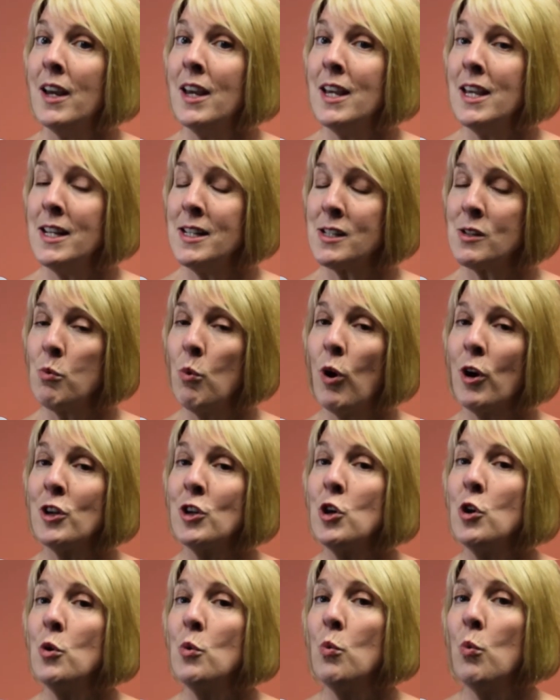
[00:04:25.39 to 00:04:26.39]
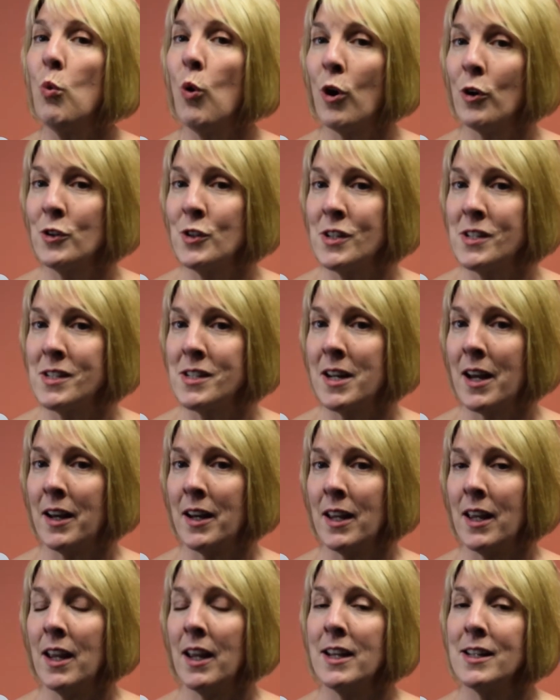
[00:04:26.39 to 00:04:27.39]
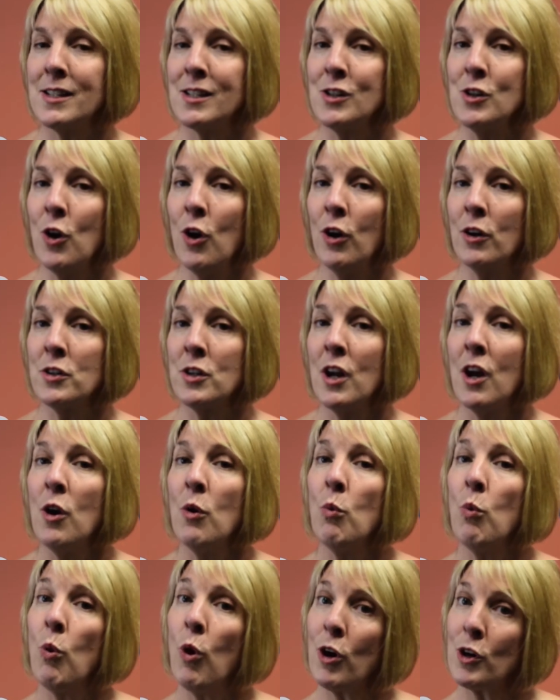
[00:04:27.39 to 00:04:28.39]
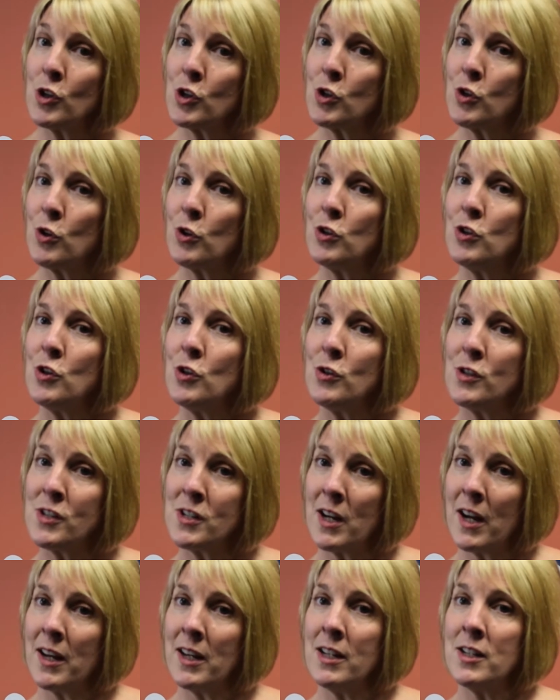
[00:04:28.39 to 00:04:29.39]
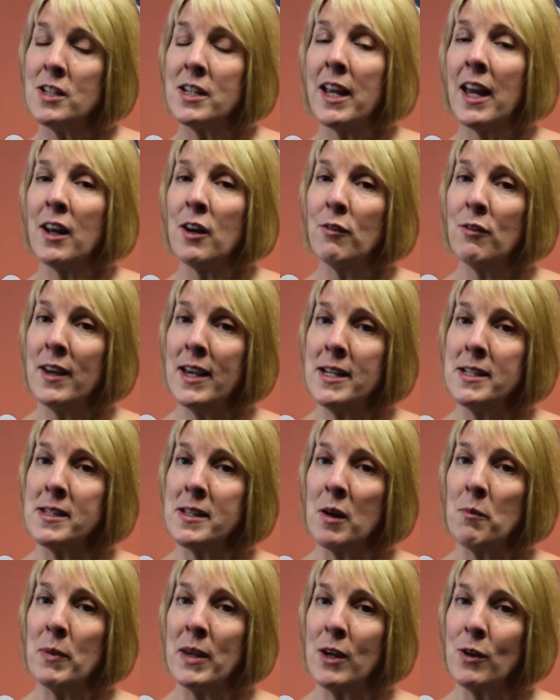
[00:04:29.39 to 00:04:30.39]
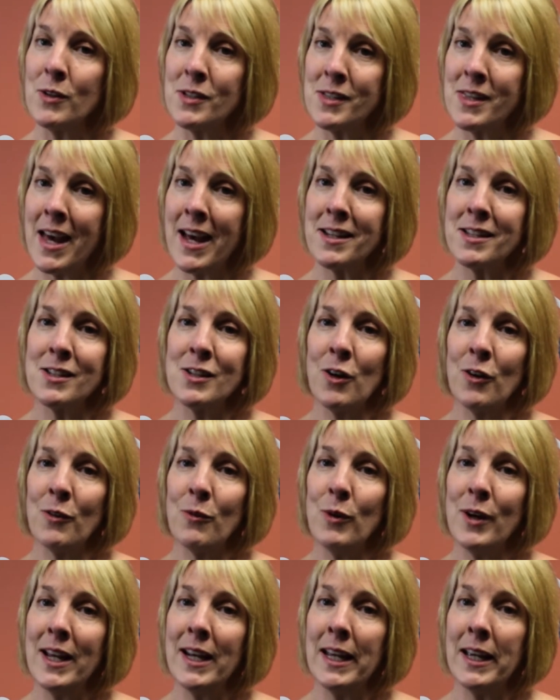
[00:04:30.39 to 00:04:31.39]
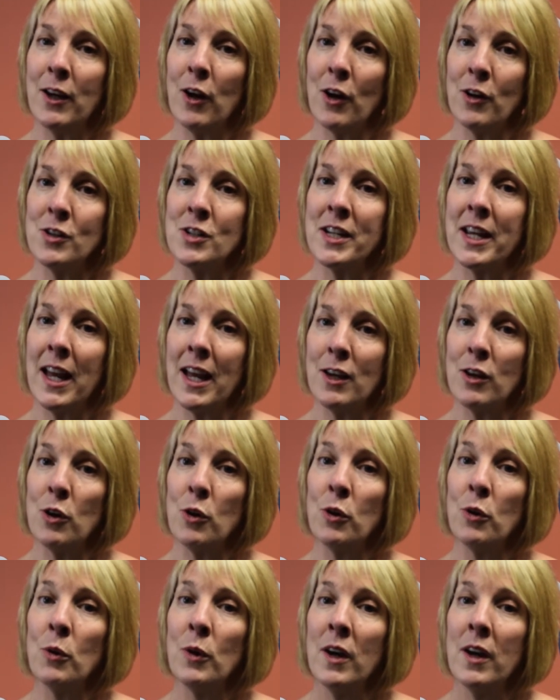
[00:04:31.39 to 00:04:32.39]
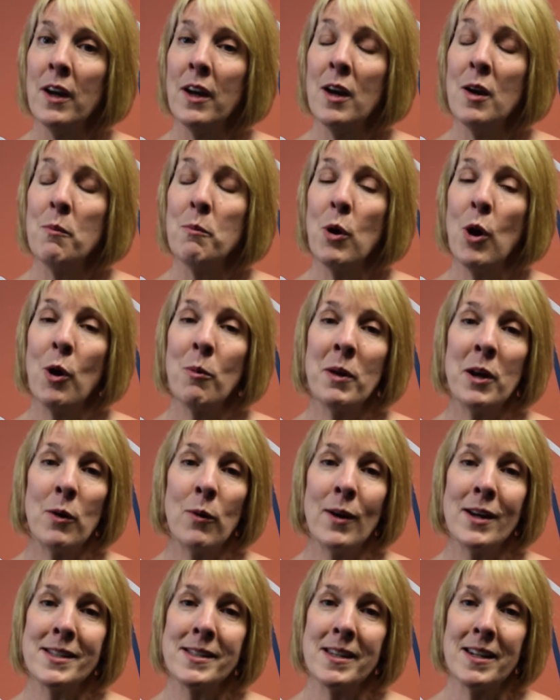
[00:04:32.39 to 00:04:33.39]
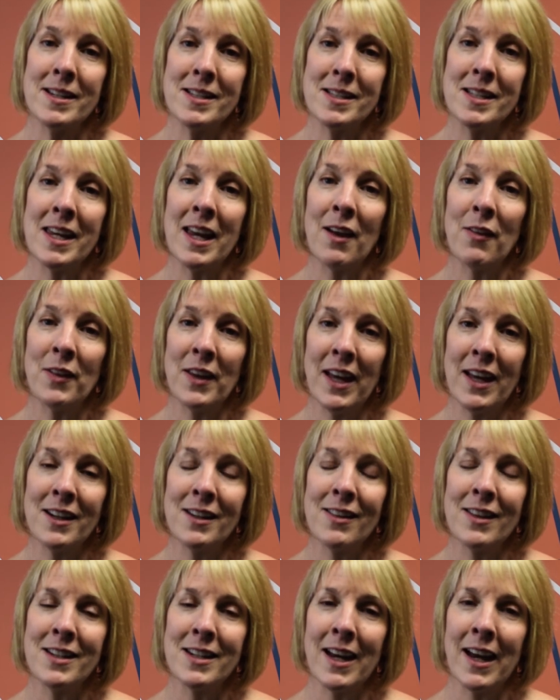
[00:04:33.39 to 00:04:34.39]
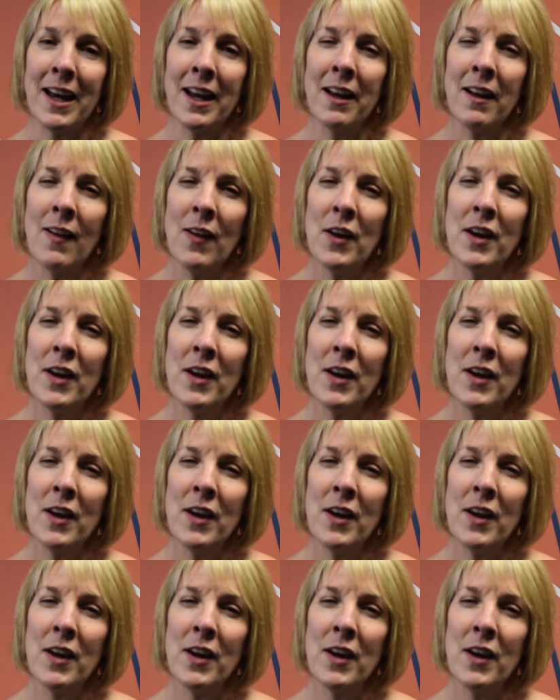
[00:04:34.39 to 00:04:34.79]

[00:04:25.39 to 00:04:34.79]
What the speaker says: It's what you want to study. It's not what should you study to get a visa, because that's not really going to get you permanent residency at the end of the day.